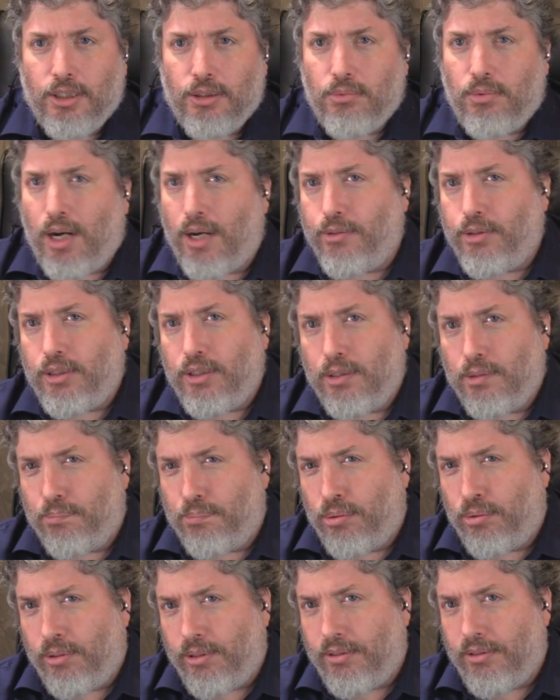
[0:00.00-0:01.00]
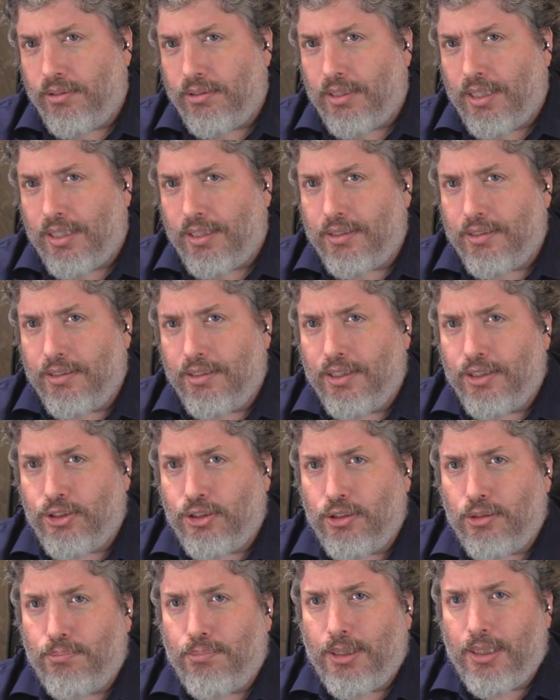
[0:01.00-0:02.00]
Why was it important that there
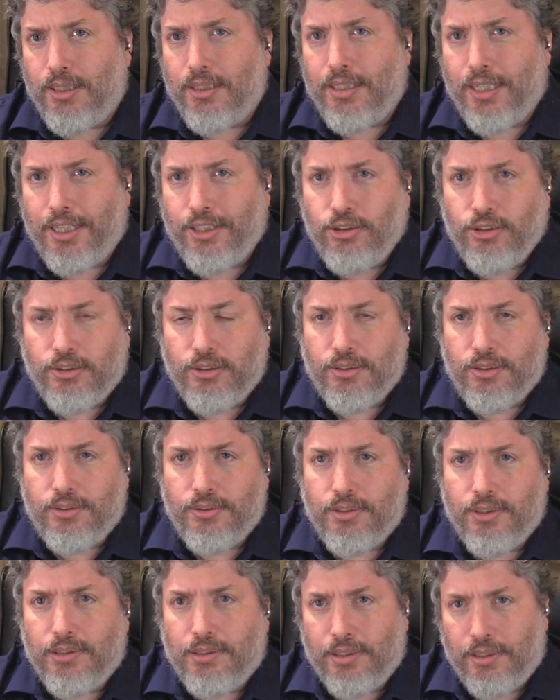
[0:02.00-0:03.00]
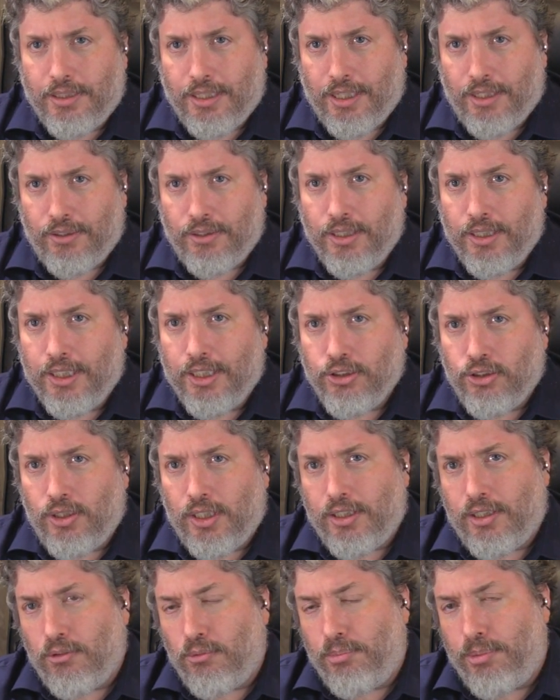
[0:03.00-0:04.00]
should be an angel there so
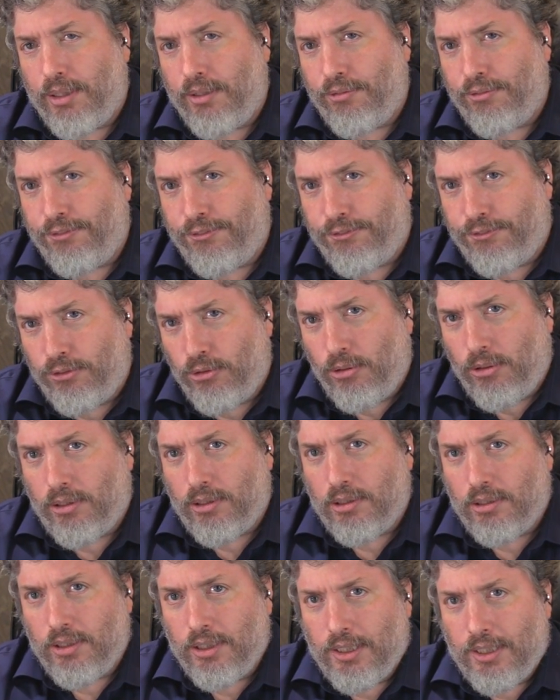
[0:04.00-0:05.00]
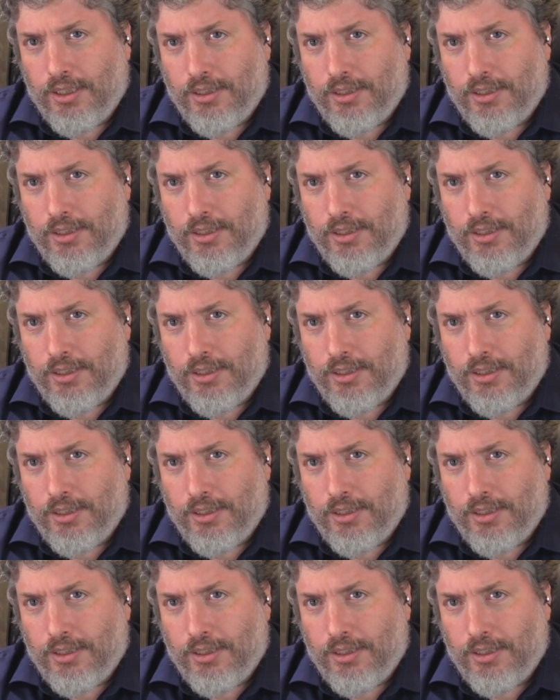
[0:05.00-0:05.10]
that there would be four